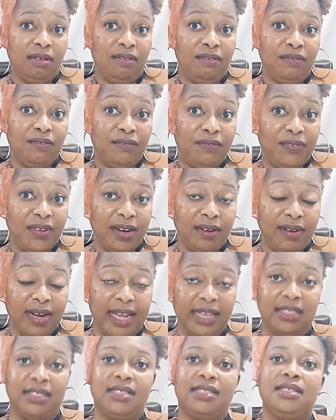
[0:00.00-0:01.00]

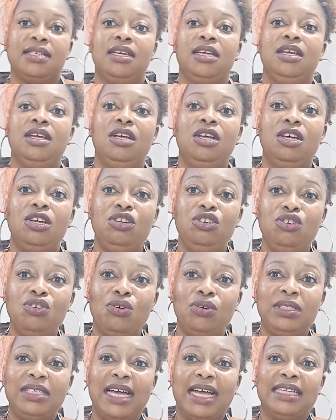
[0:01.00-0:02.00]
variant,
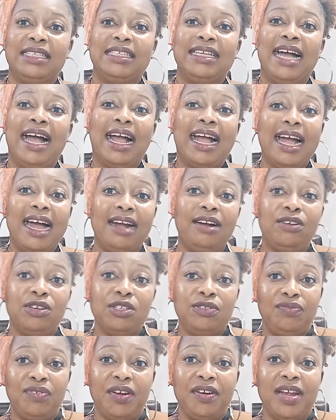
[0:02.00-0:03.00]
know that
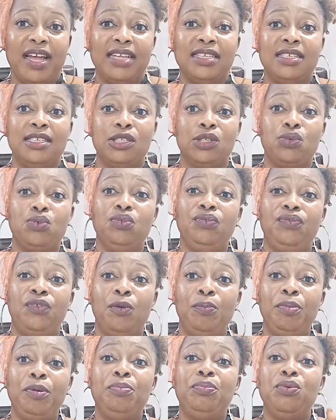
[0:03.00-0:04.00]
carrot variant is good for
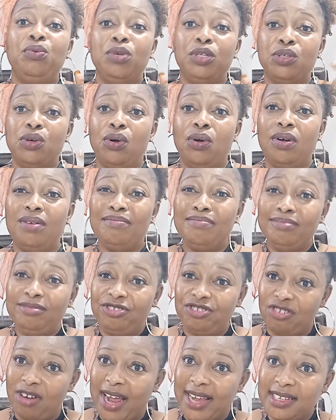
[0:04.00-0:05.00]
people with
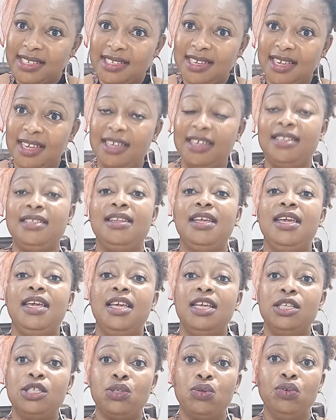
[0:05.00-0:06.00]
dry skin,
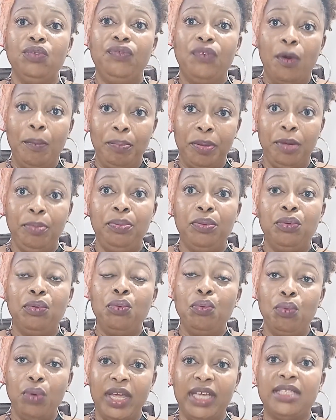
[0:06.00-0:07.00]
is good for people
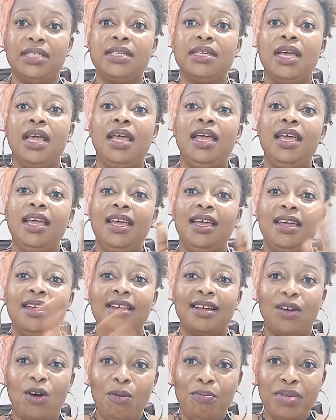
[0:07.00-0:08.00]
with
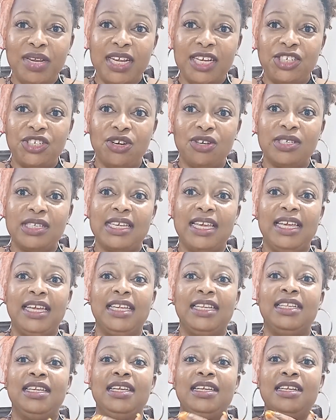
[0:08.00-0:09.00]
combination
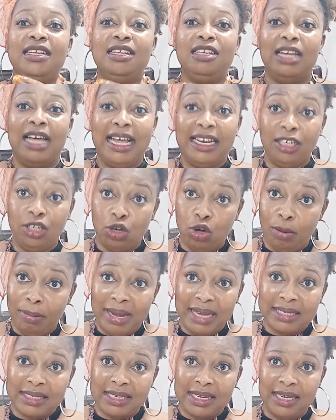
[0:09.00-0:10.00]
skin and
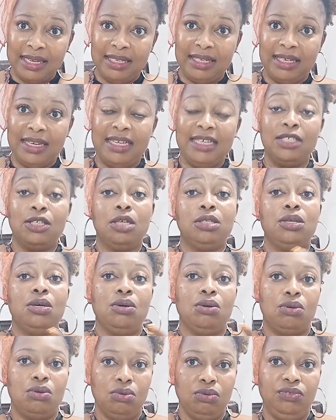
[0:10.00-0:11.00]
normal skin. It's
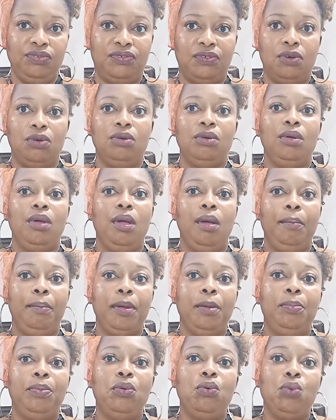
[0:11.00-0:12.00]
also good for
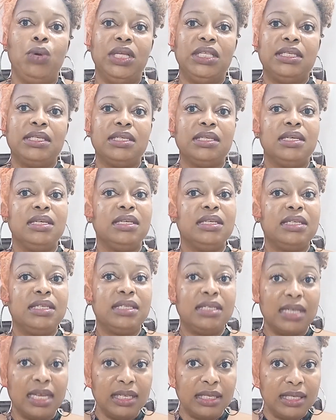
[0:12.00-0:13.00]
people with
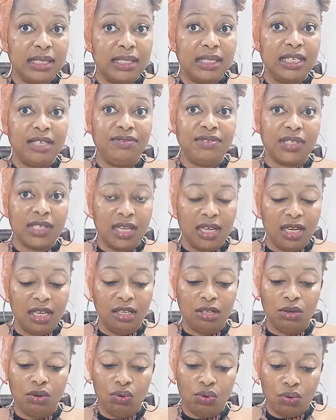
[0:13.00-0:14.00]
sensitive skin.
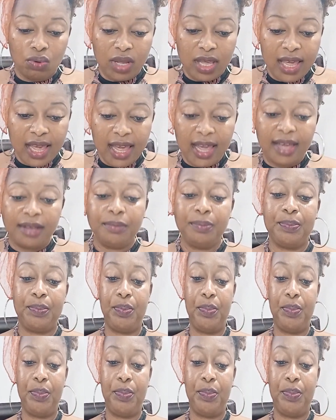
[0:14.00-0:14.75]
Okay,